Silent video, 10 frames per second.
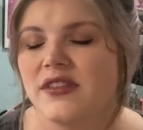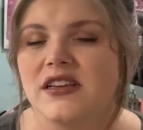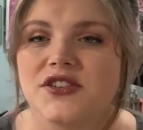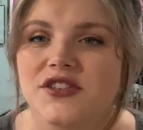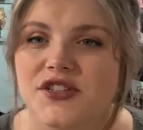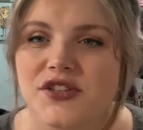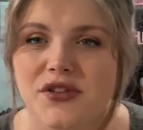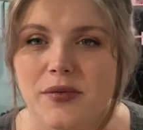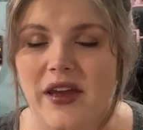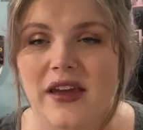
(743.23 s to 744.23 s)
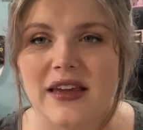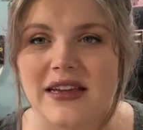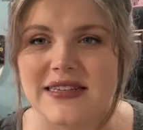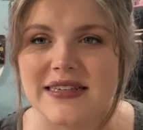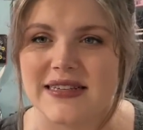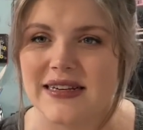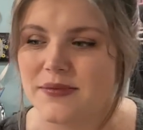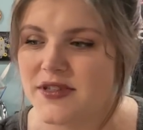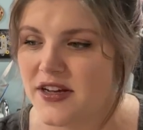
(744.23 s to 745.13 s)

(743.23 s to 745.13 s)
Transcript: These are the Tula Pink Easy Snips.